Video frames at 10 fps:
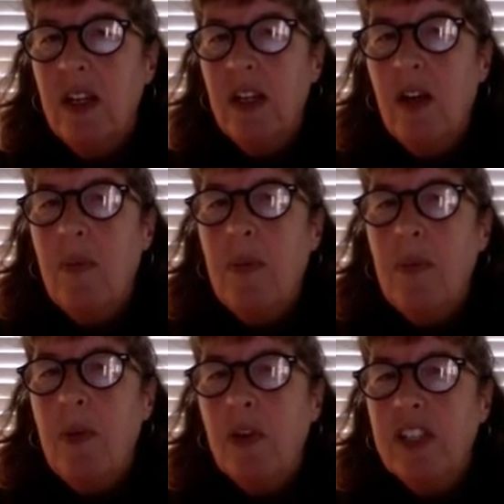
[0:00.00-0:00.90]
or
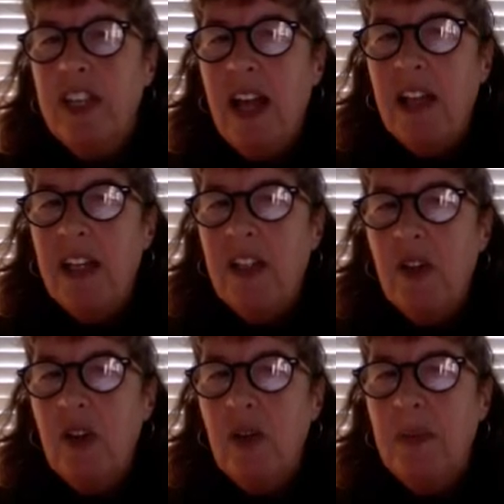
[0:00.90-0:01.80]
proportionality
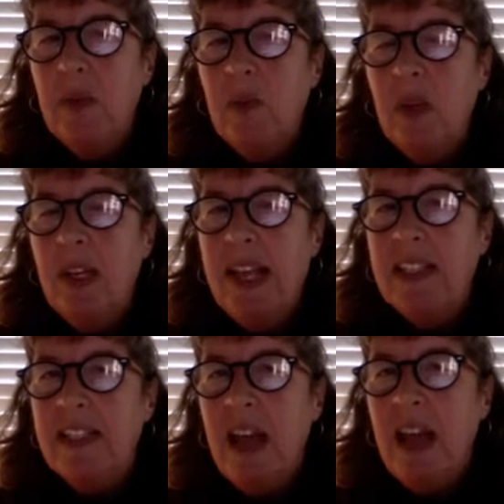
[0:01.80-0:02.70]
term that
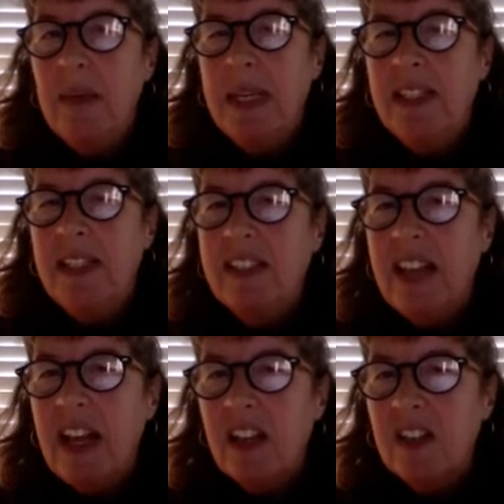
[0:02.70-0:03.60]
relates how many
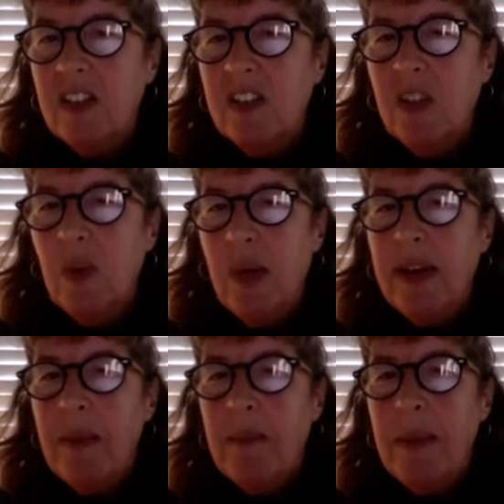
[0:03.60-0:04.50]
cells you end
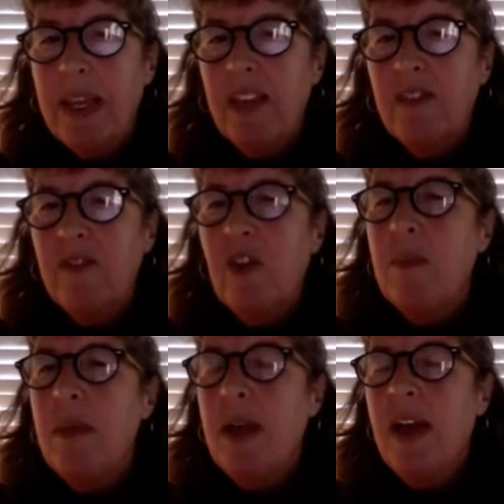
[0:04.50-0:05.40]
up making from
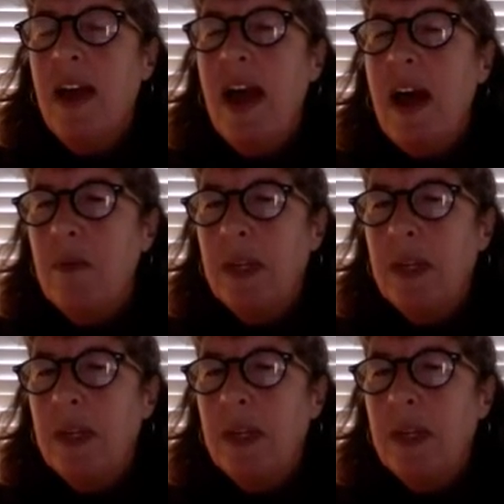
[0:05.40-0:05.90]
how much